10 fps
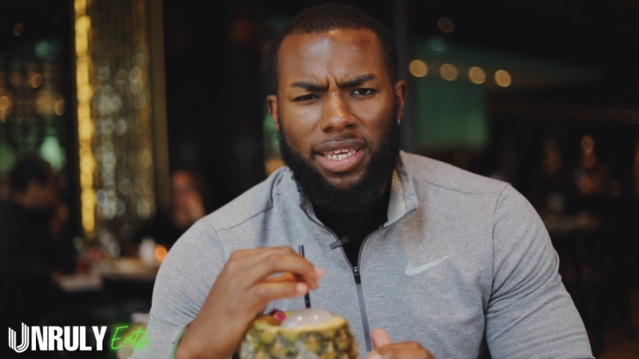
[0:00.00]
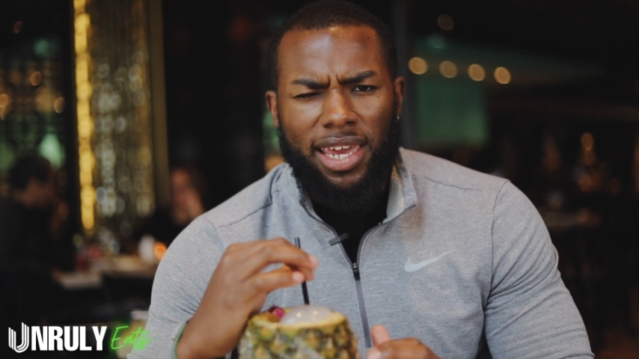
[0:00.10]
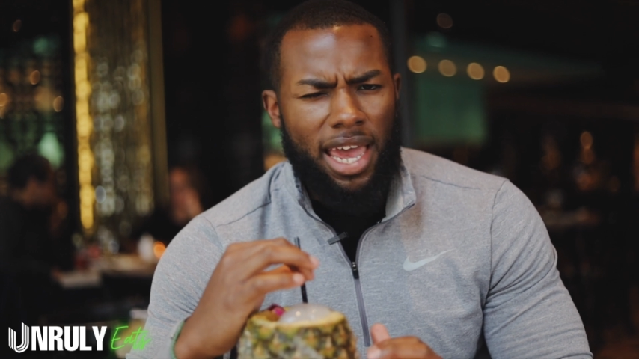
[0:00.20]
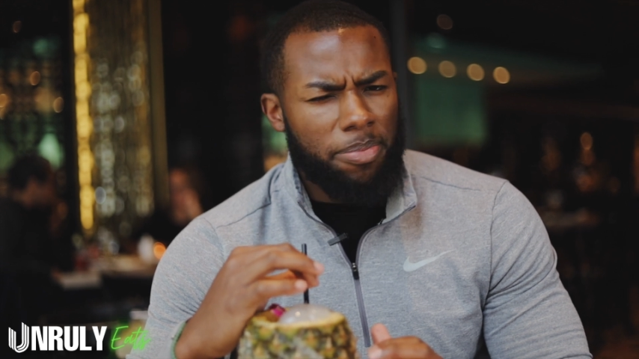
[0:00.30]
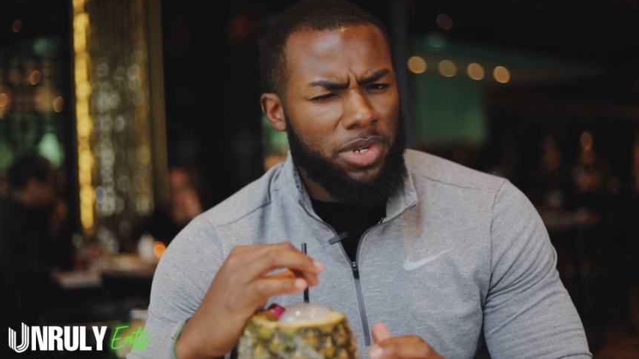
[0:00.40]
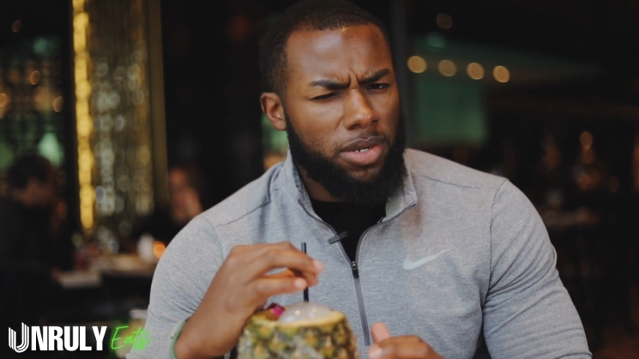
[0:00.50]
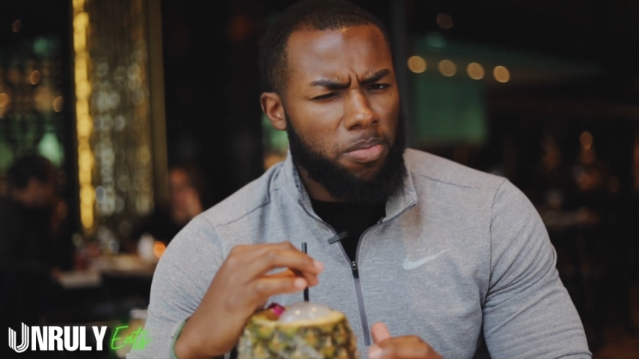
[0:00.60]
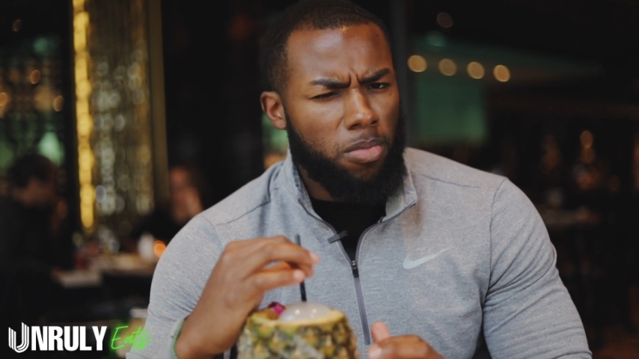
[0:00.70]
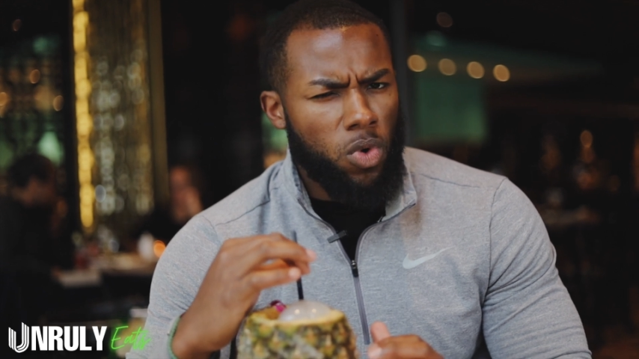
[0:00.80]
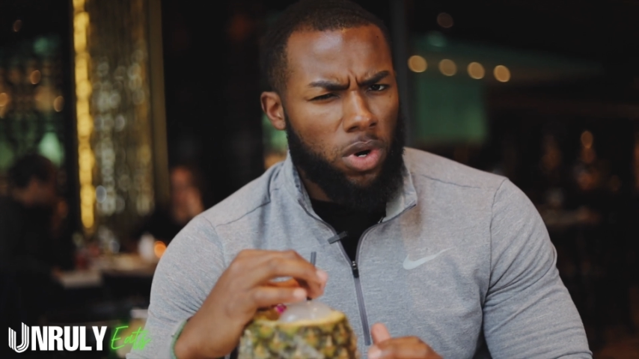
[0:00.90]
Captain
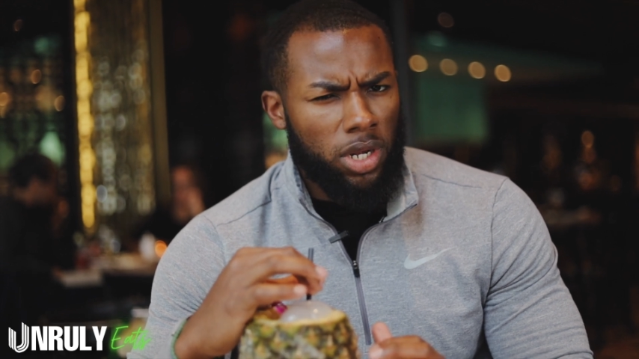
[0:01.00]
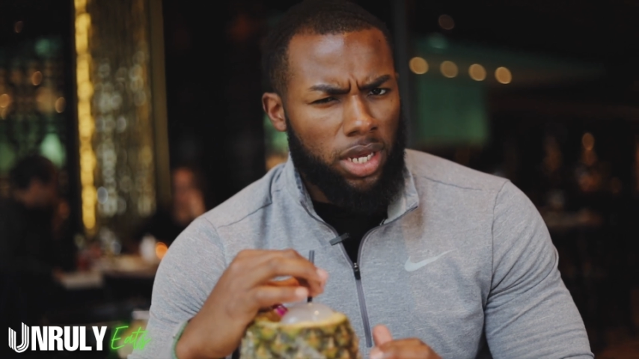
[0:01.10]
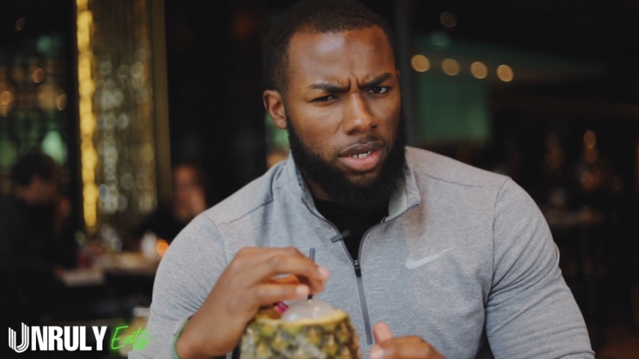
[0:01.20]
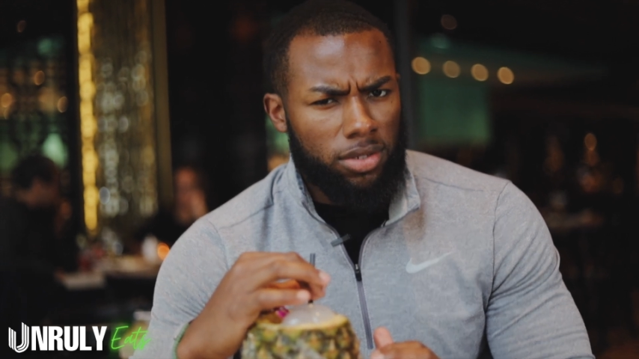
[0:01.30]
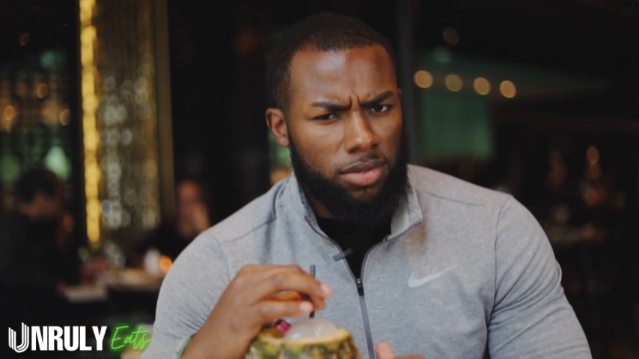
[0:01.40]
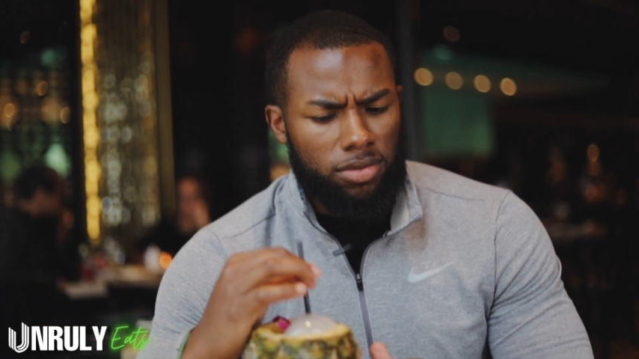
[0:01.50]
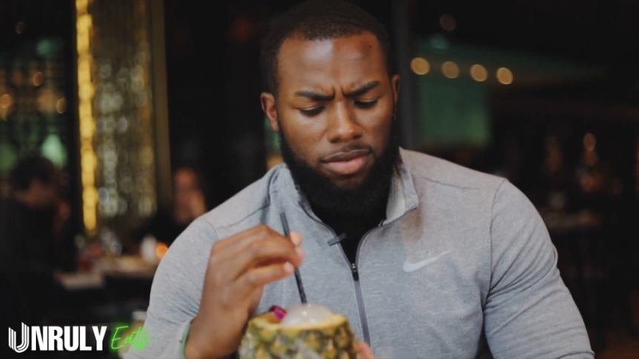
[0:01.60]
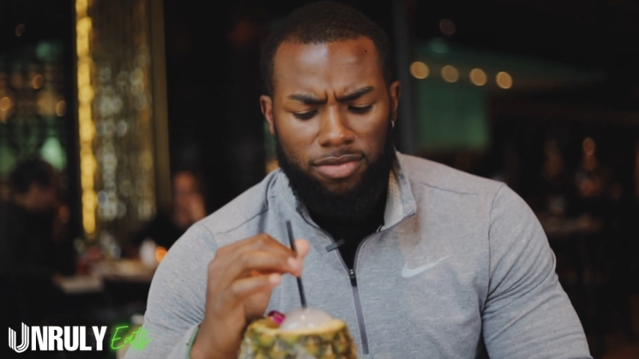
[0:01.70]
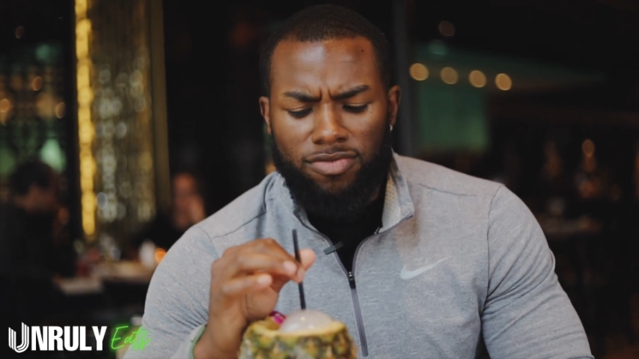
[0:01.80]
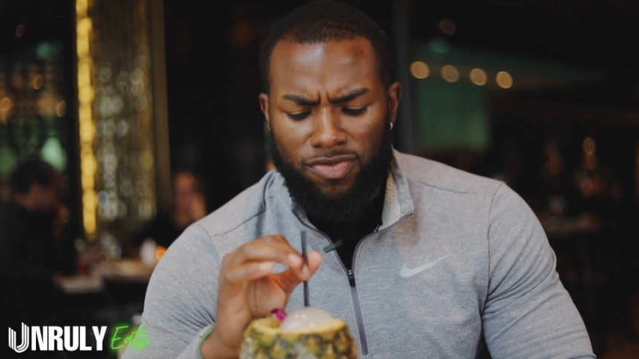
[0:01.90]
Morgan.
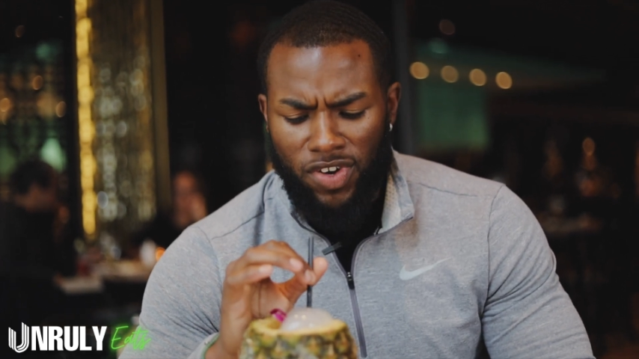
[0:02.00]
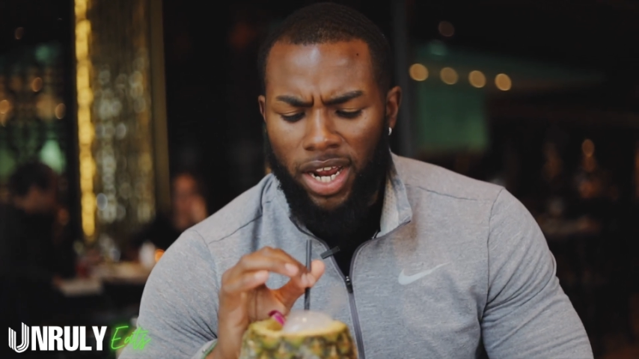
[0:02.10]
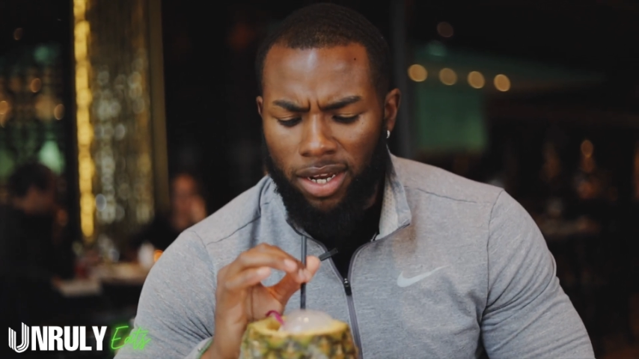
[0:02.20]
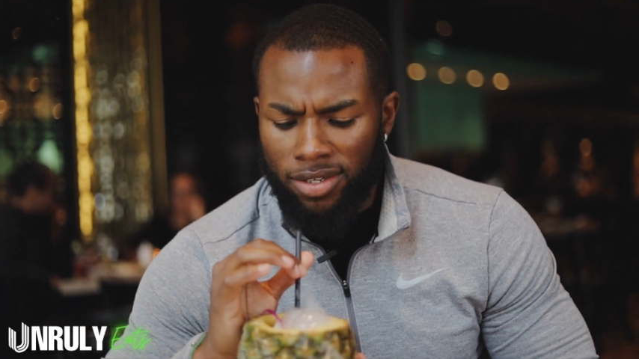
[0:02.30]
Right.